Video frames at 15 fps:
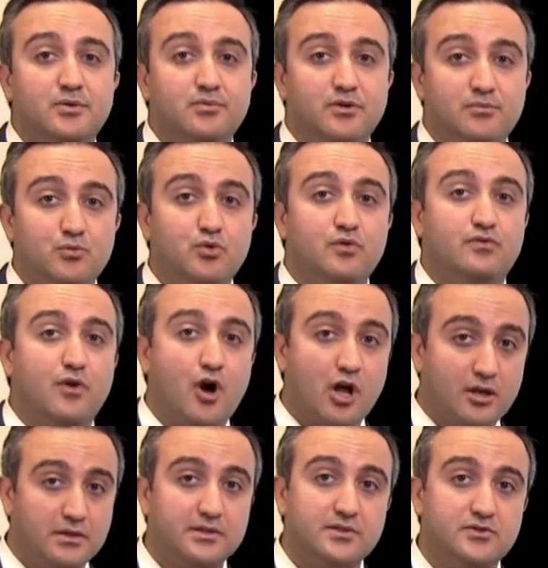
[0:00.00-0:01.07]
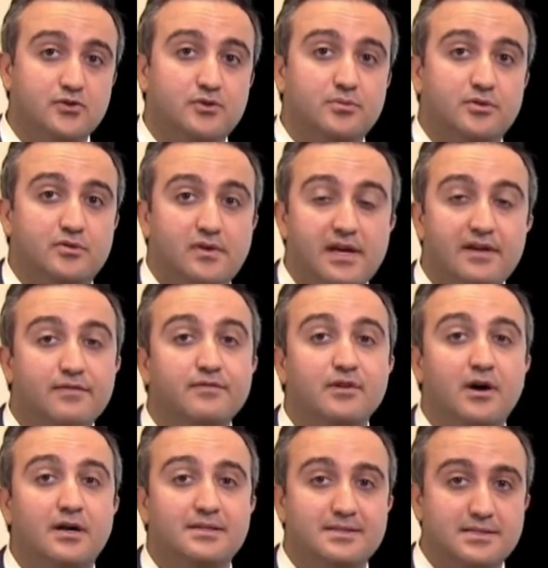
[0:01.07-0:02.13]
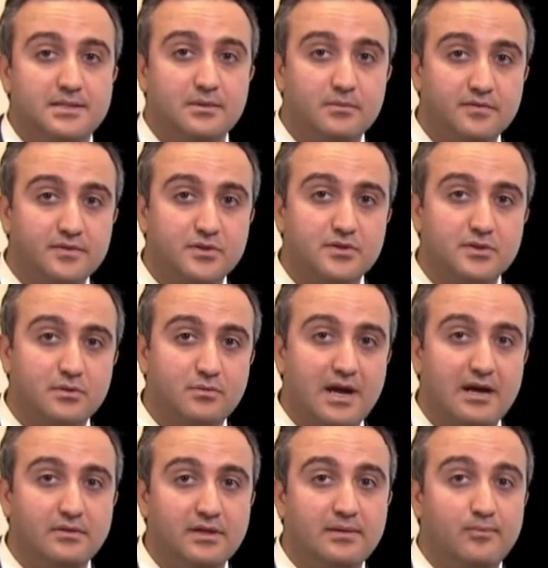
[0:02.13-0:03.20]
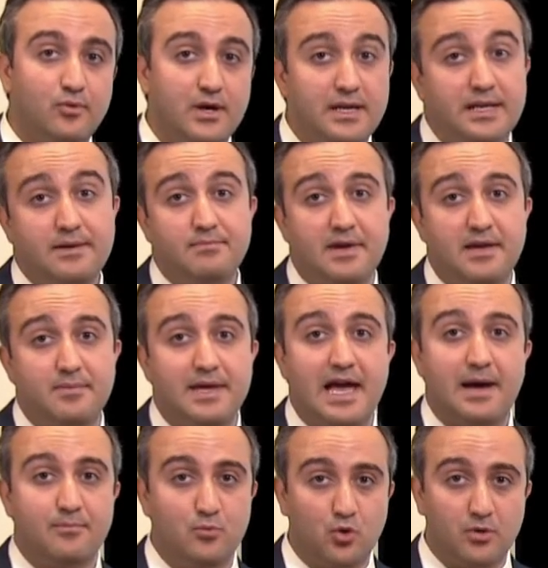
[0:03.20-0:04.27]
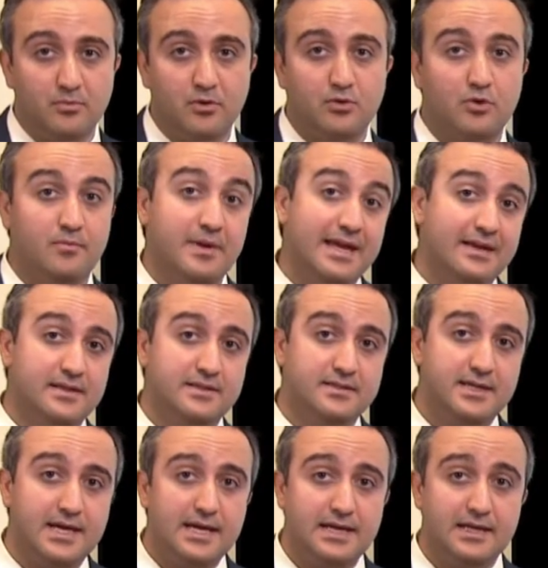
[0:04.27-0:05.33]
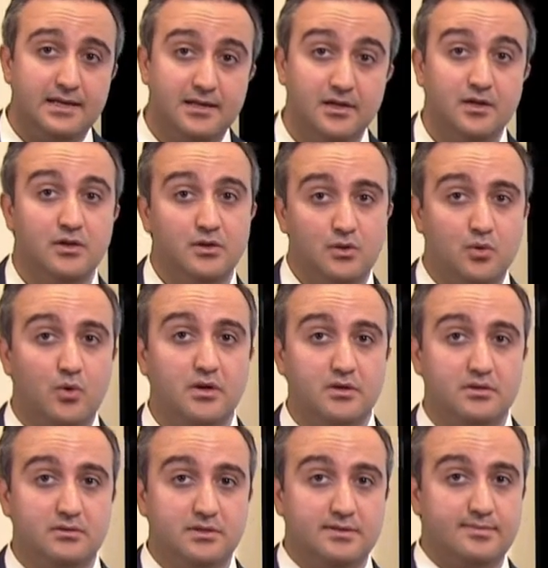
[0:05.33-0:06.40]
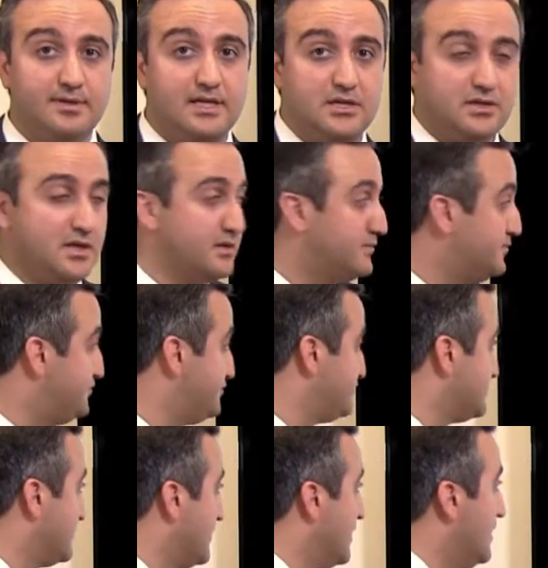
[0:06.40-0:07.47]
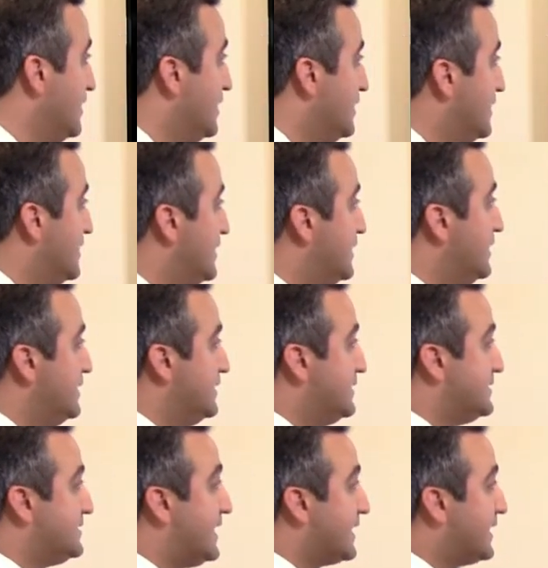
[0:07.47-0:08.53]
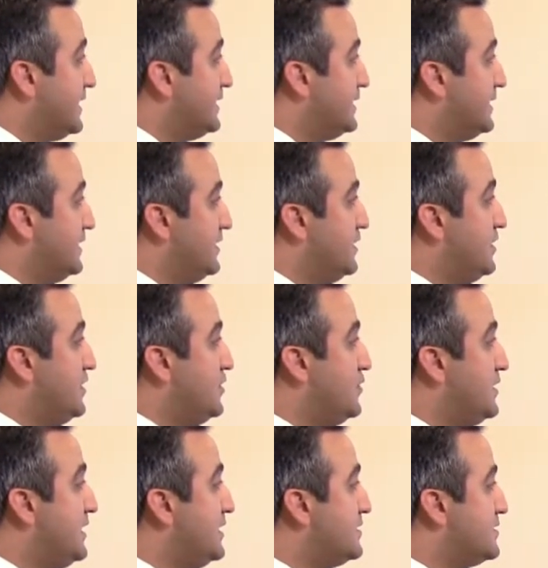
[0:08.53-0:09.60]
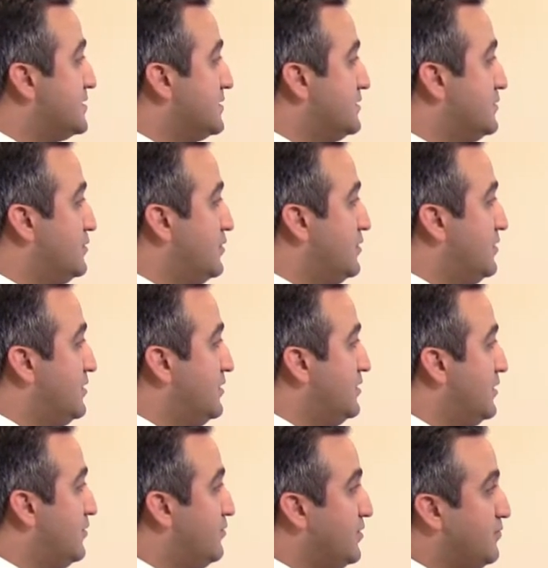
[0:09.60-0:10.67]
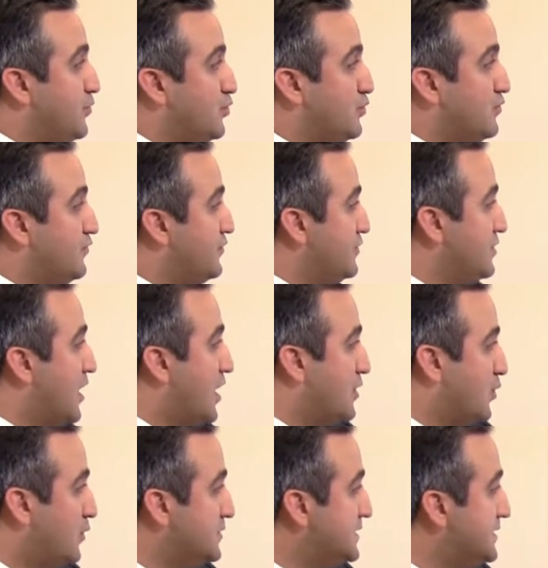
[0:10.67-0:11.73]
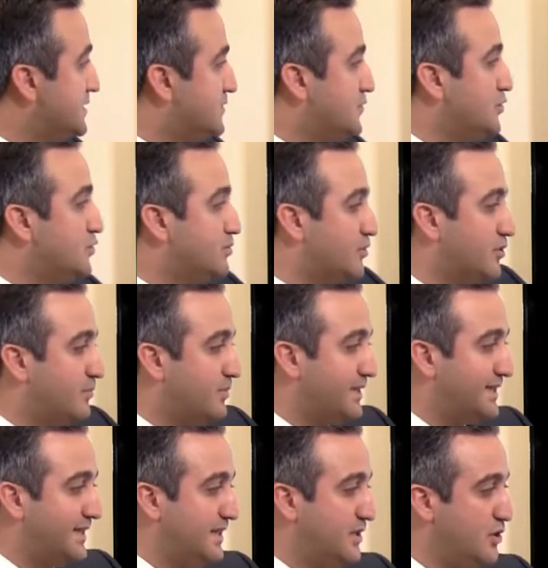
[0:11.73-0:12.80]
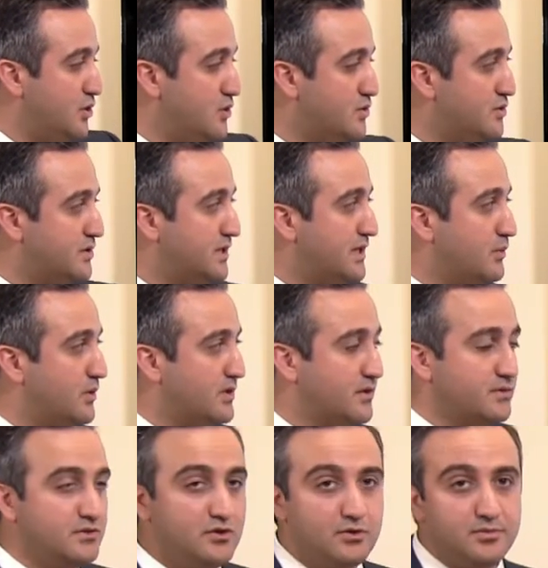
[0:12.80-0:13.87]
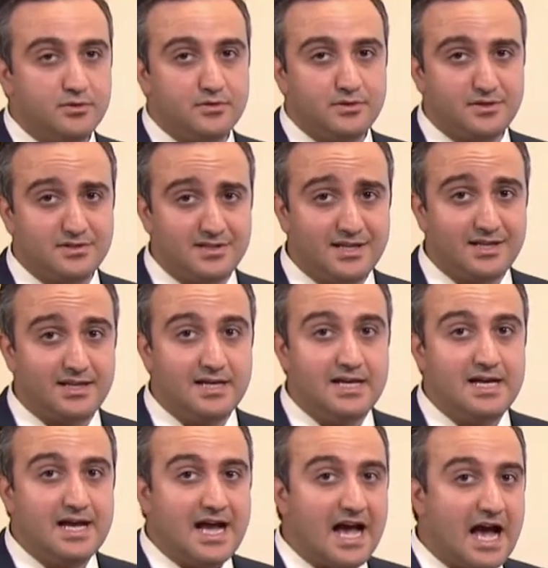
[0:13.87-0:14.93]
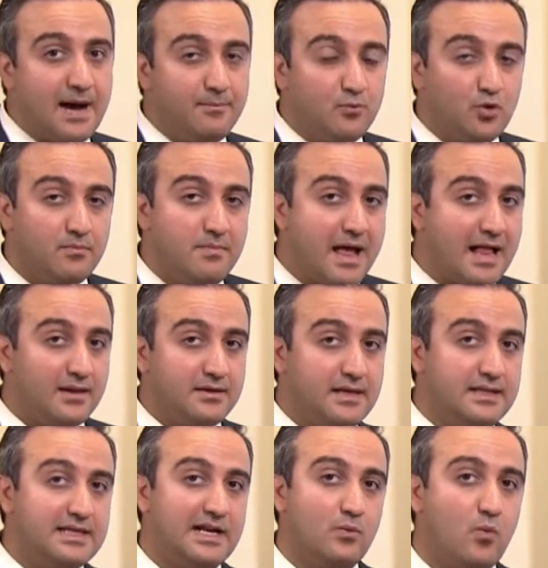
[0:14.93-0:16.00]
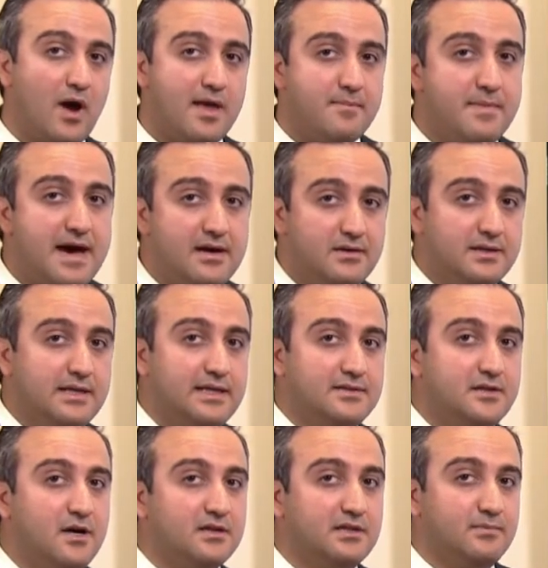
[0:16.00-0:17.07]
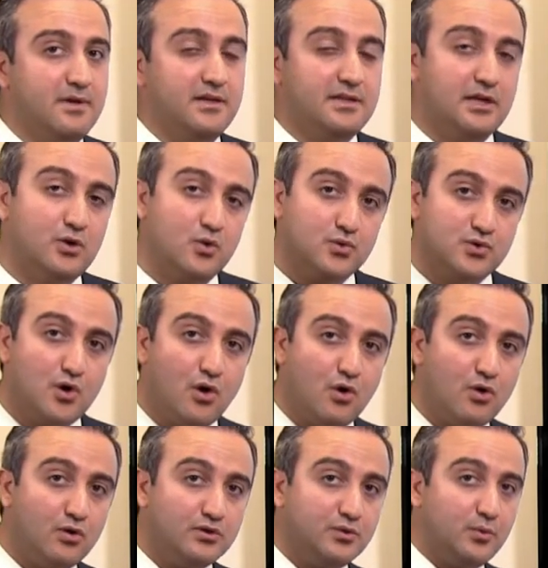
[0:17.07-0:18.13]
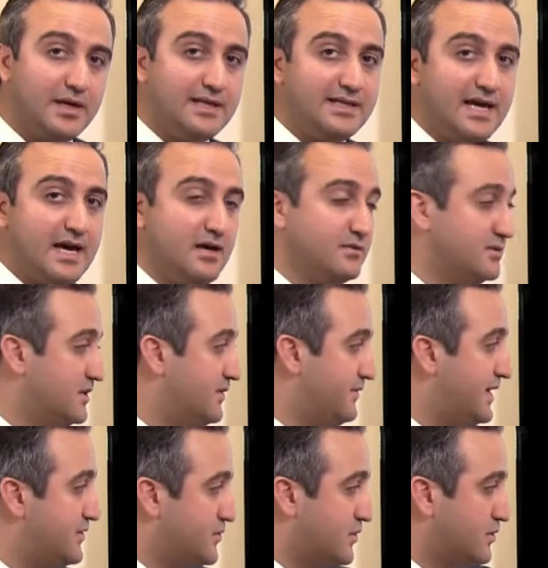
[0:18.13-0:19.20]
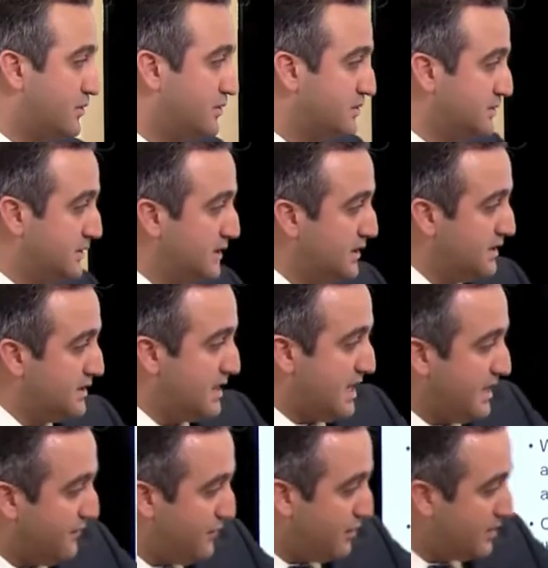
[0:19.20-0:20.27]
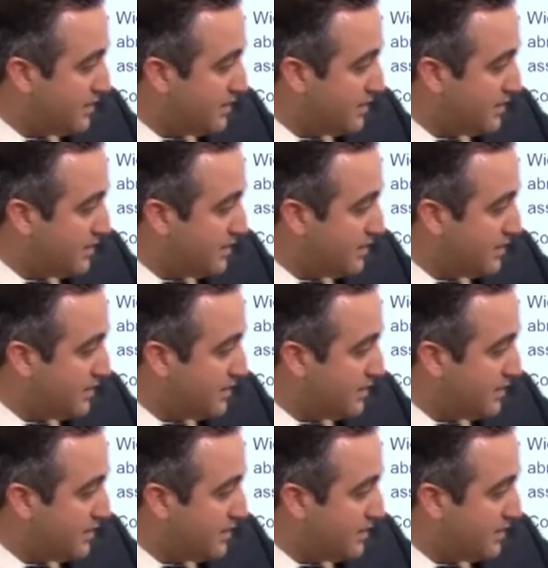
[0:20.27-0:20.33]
remove all of the tuber, if not some of the surrounding brain that may be abnormal or may contain cortical dysplasia. Second, you need to remove not only the tuber, but usually with a tuber there's a abnormality in that white matter that I talked about that goes all the way down to the ventricle. And if you